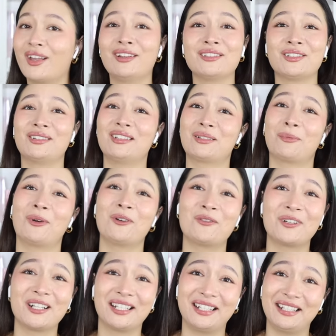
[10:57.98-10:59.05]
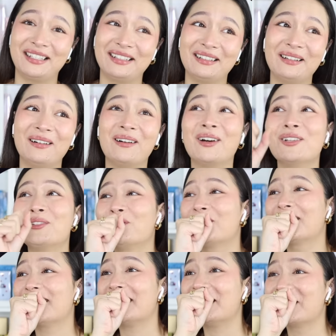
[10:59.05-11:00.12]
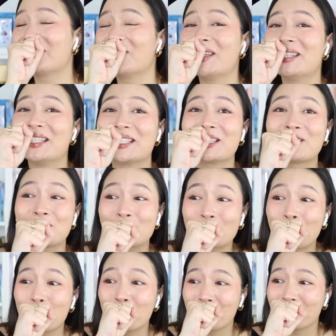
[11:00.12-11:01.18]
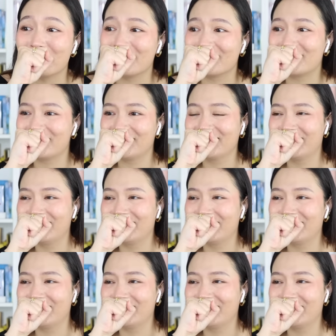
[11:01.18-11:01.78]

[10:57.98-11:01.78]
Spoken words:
Dude, this part right here, are you kidding me? This is so good.